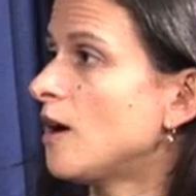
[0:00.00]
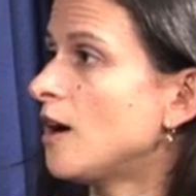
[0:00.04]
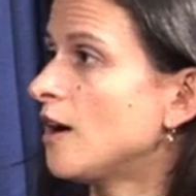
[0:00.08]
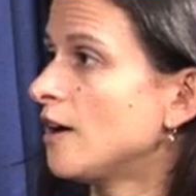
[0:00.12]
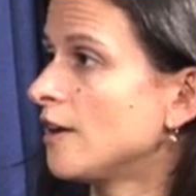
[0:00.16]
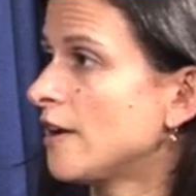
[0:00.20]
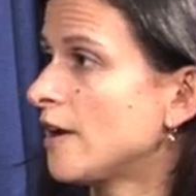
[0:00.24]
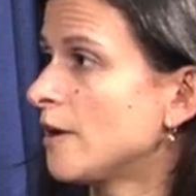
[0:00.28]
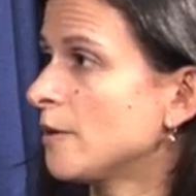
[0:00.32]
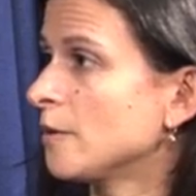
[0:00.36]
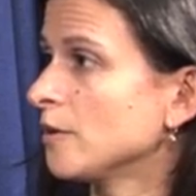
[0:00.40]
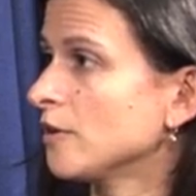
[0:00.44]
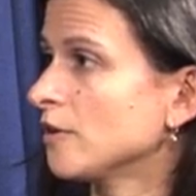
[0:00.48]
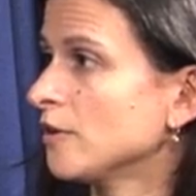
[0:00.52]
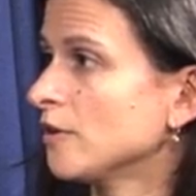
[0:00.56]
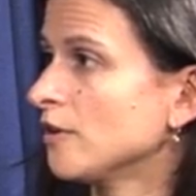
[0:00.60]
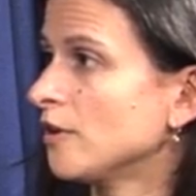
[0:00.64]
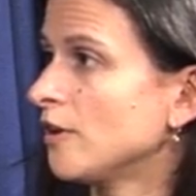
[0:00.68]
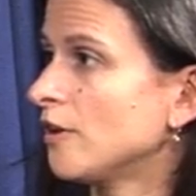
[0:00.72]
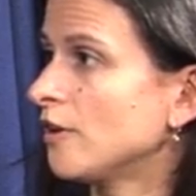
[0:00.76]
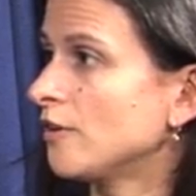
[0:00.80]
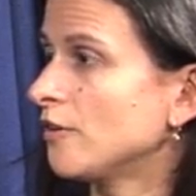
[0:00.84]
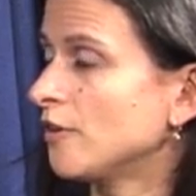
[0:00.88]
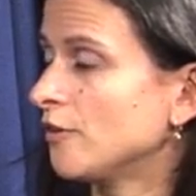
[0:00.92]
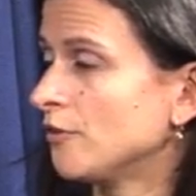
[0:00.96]
on our
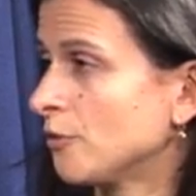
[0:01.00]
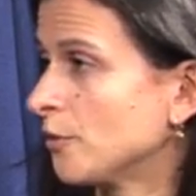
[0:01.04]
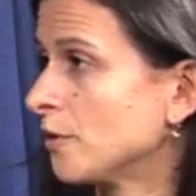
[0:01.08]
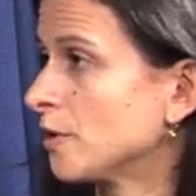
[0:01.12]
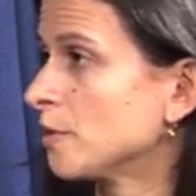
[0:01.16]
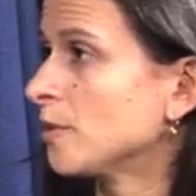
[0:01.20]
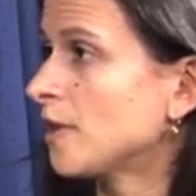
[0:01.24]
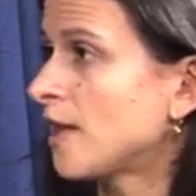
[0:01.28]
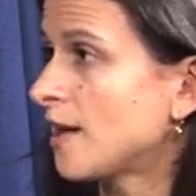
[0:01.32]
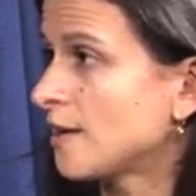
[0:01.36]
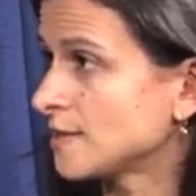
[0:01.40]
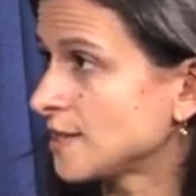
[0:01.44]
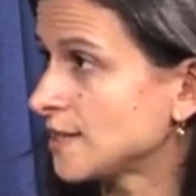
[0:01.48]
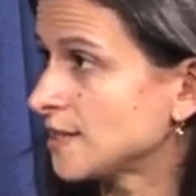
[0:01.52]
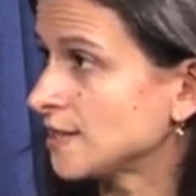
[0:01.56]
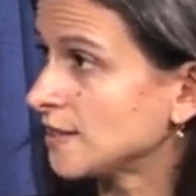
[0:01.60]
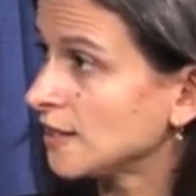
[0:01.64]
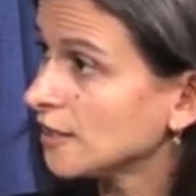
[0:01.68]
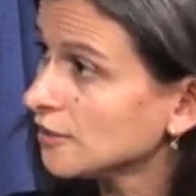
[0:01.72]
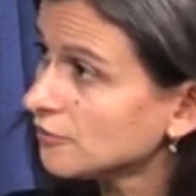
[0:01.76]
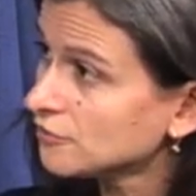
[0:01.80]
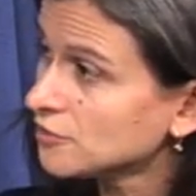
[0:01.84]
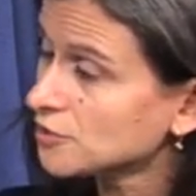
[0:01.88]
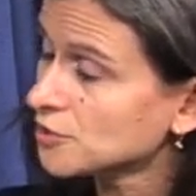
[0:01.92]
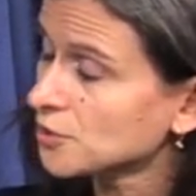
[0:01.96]
affordable housing
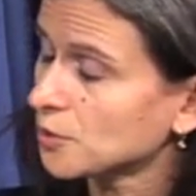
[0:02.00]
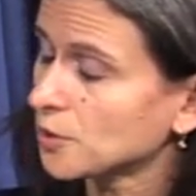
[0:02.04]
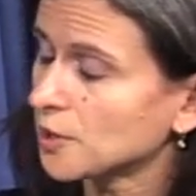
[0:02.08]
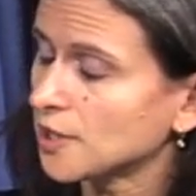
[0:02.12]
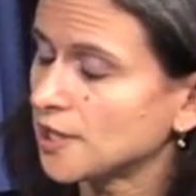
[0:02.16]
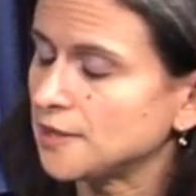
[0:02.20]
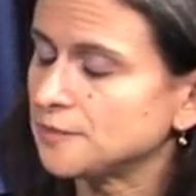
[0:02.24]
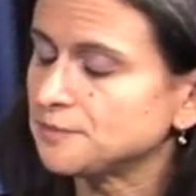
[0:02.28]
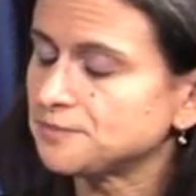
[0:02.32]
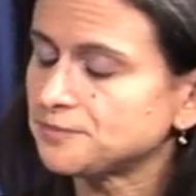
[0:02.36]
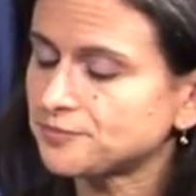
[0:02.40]
inventory.